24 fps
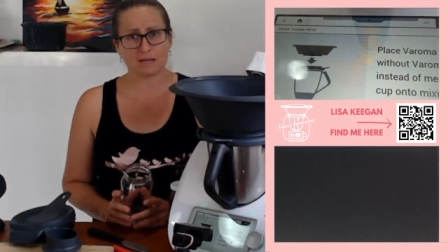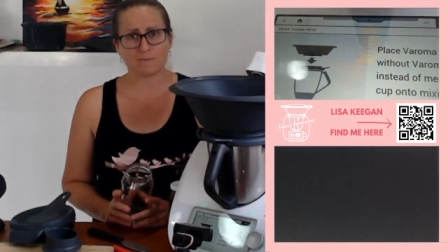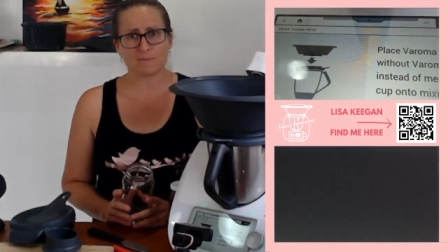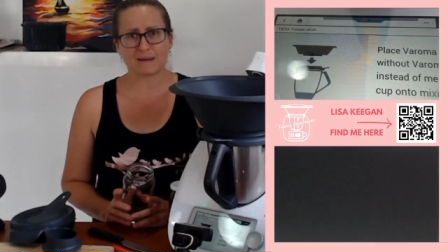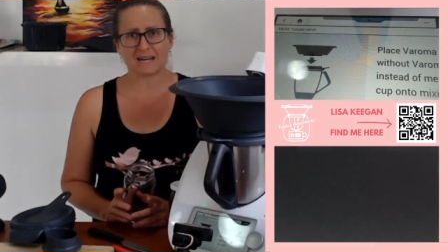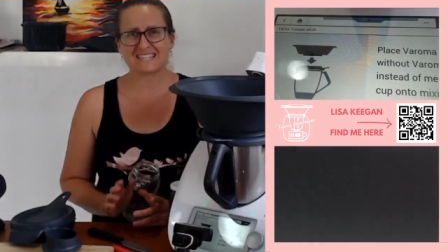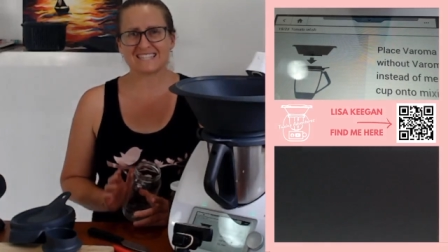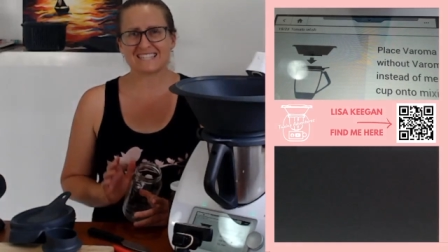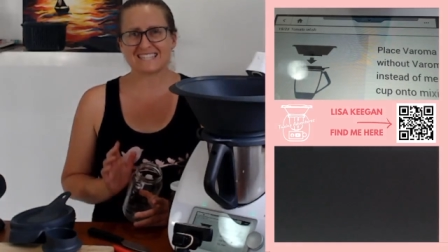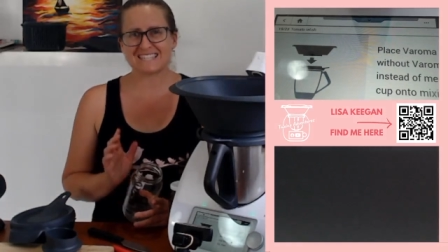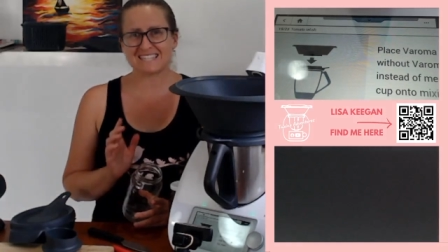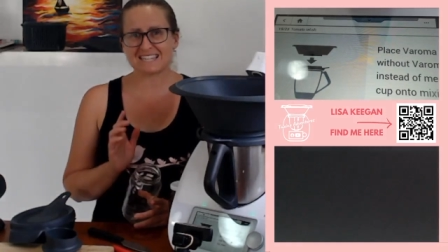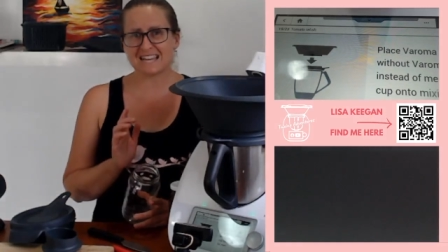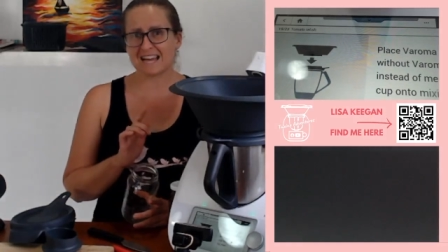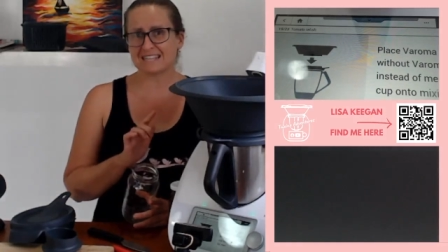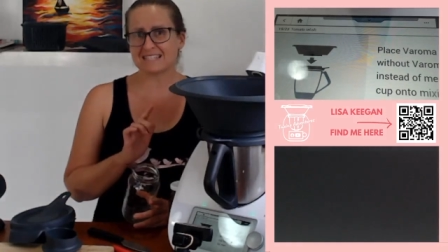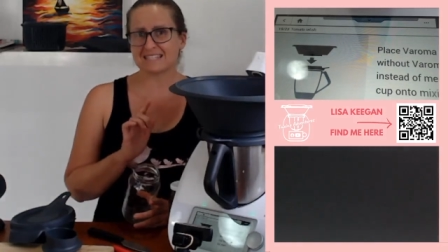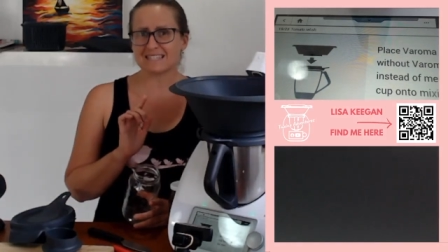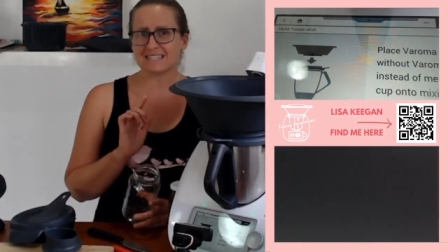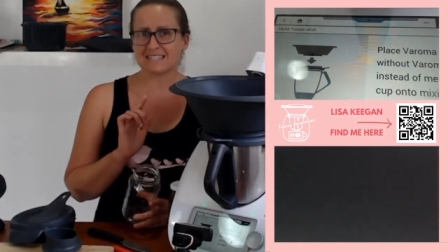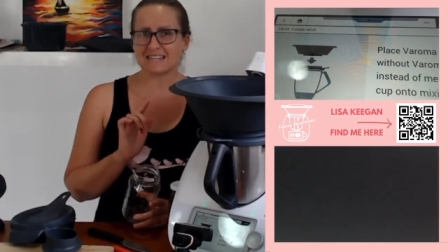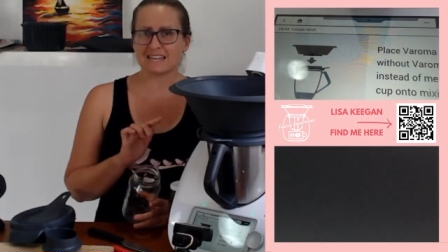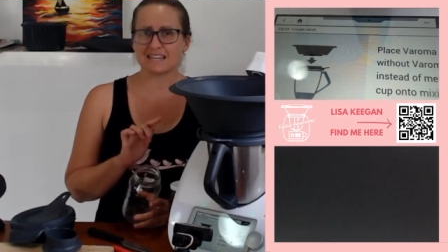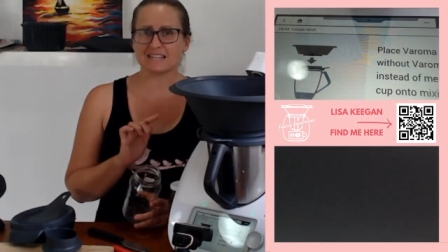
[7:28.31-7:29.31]
but it
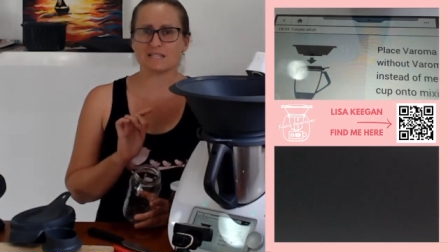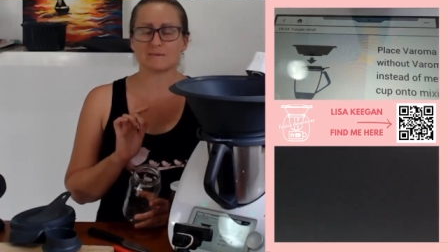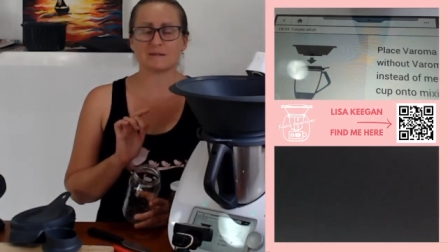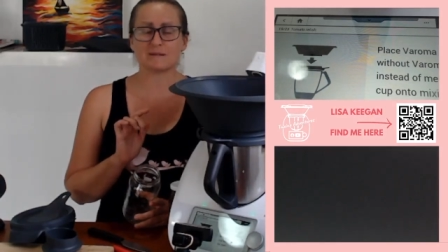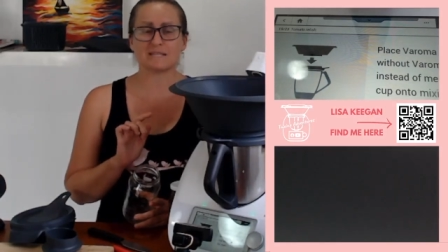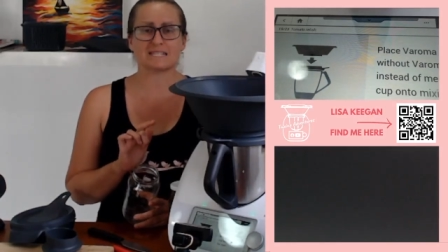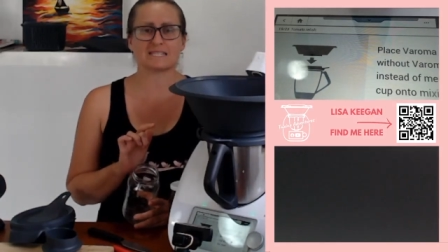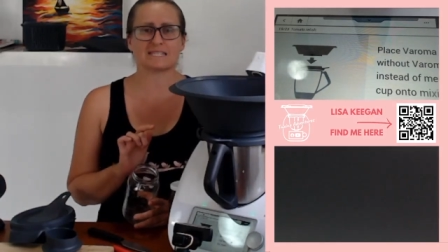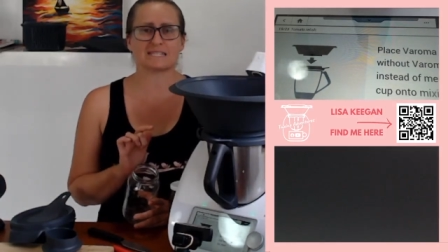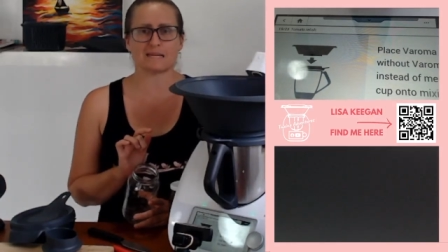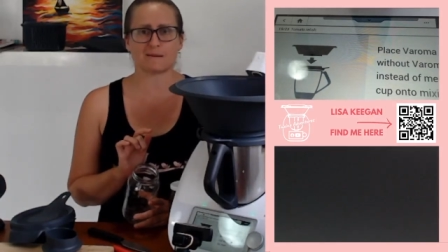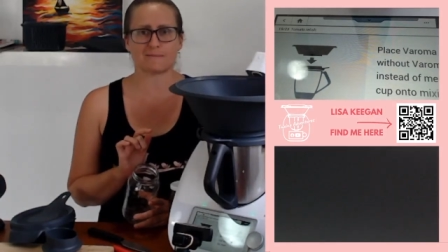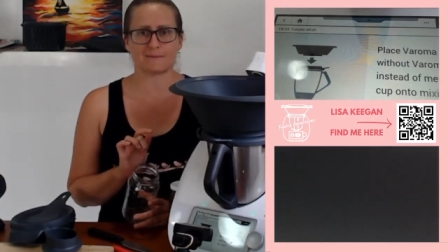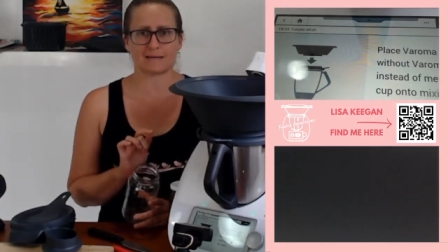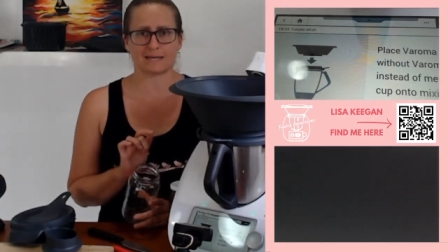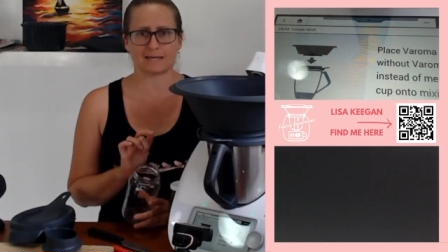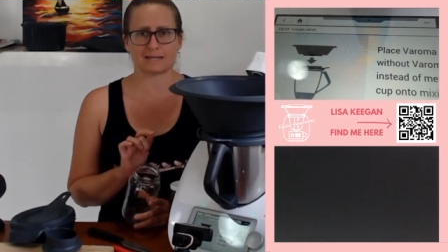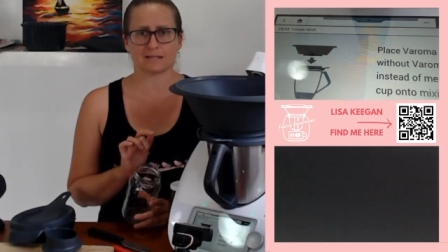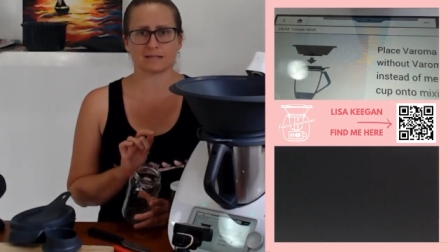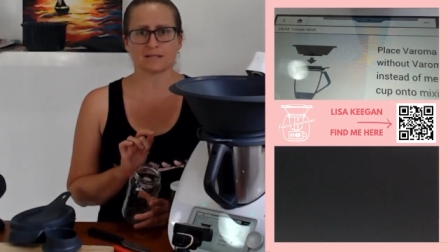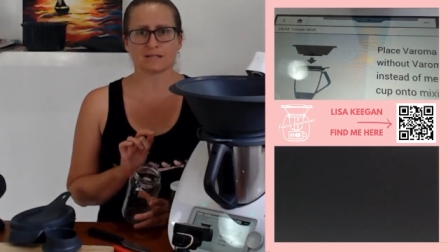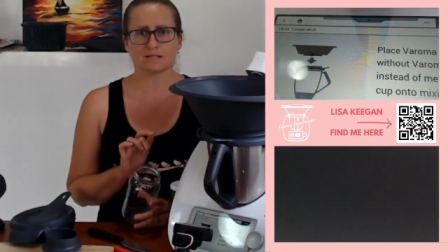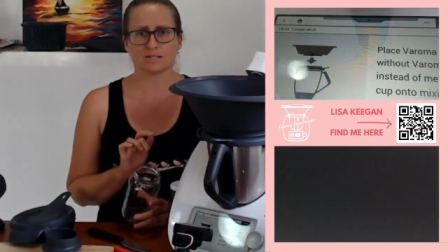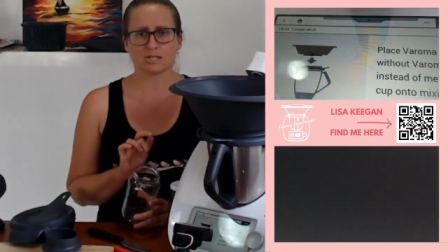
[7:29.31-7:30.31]
does need to be
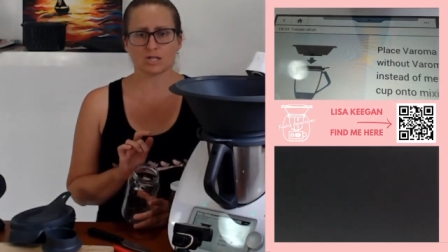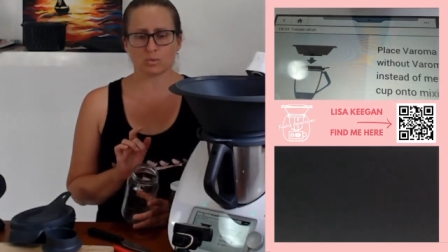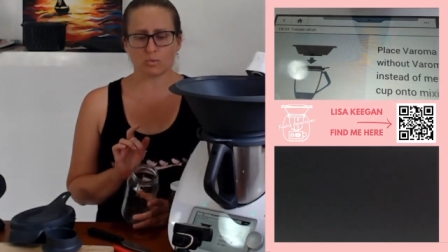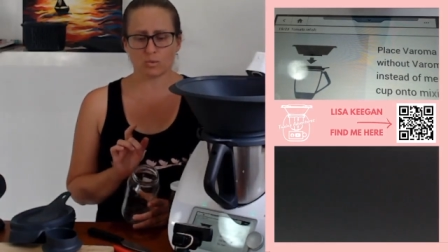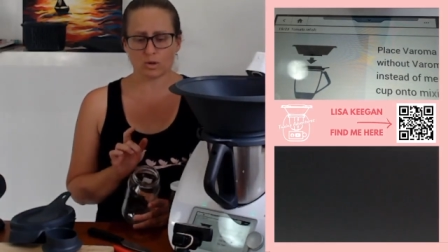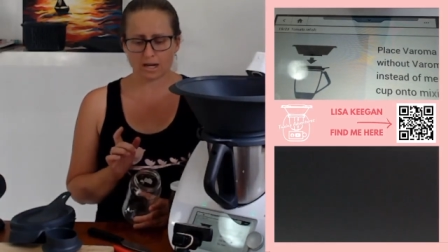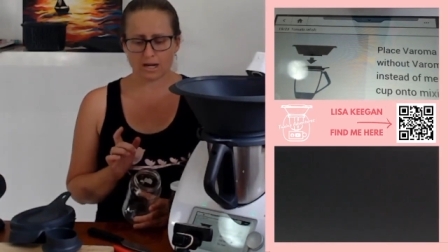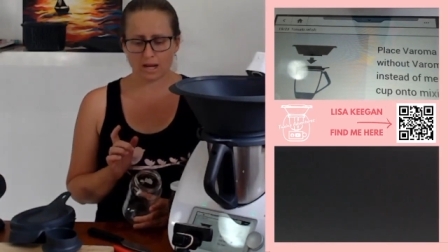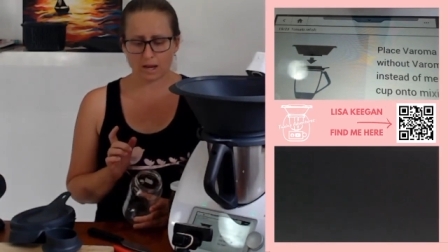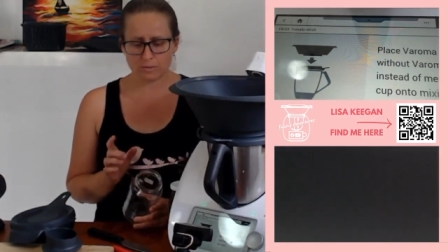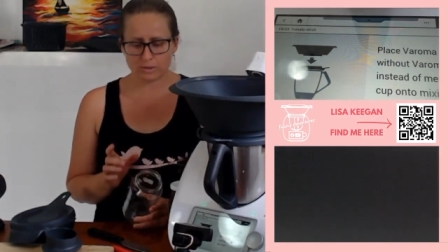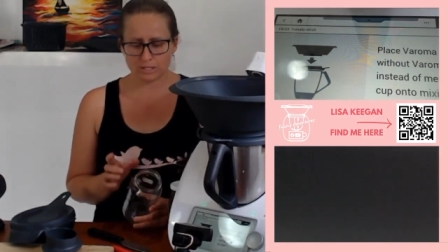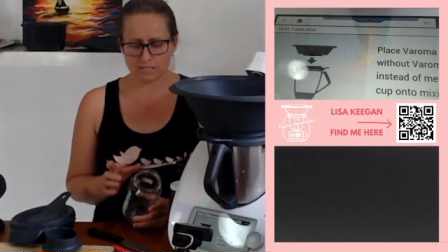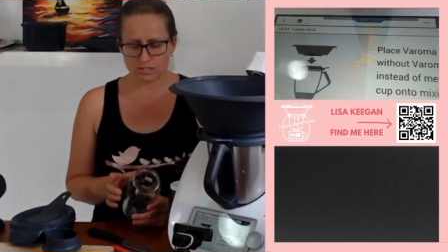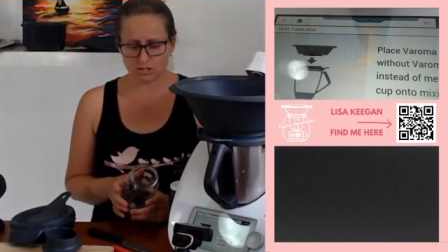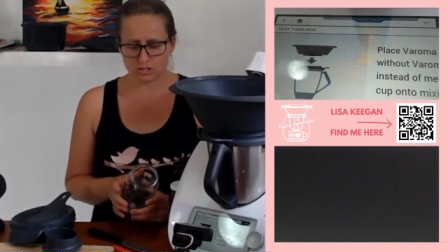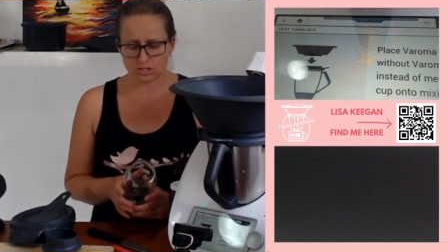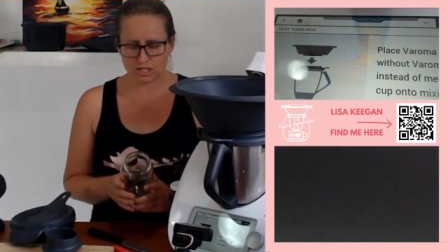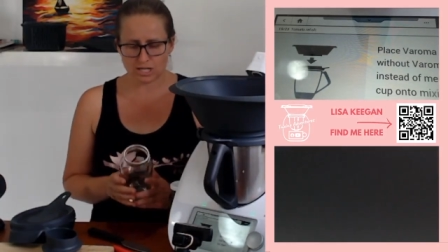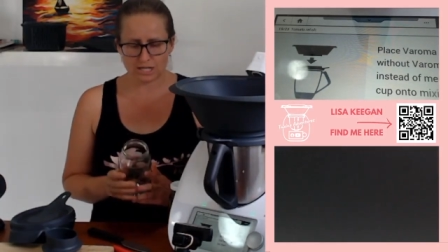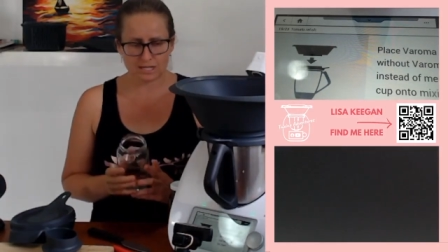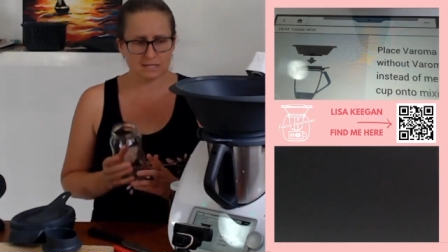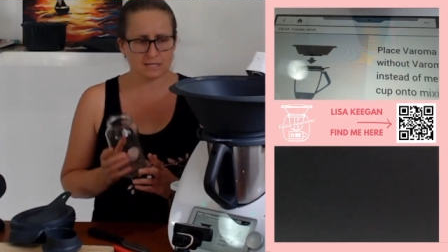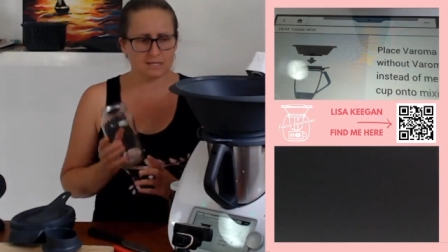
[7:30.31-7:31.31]
steaming. So what I would
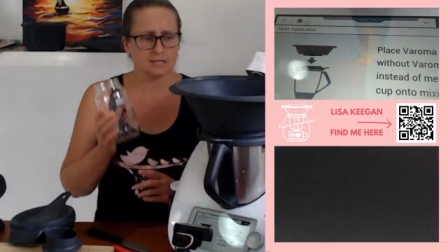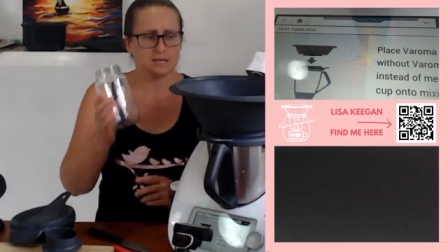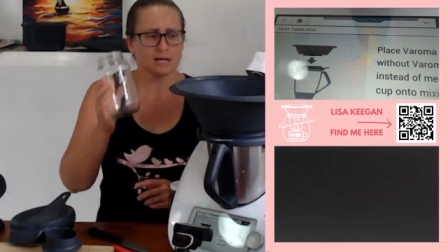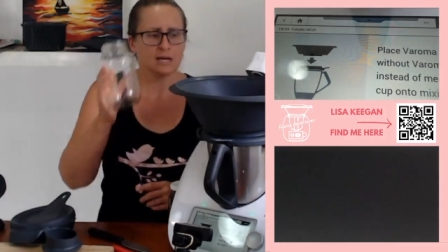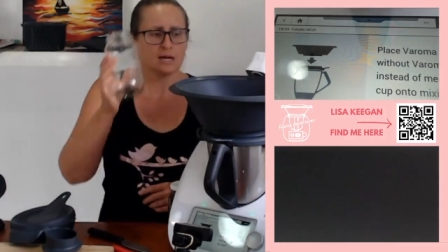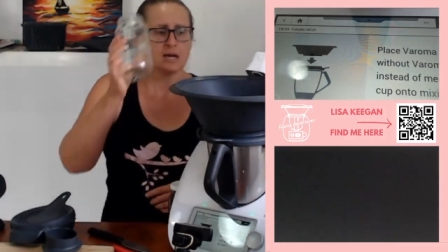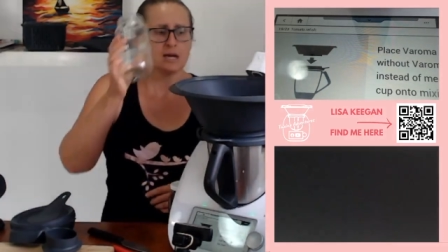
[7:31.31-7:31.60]
suggest,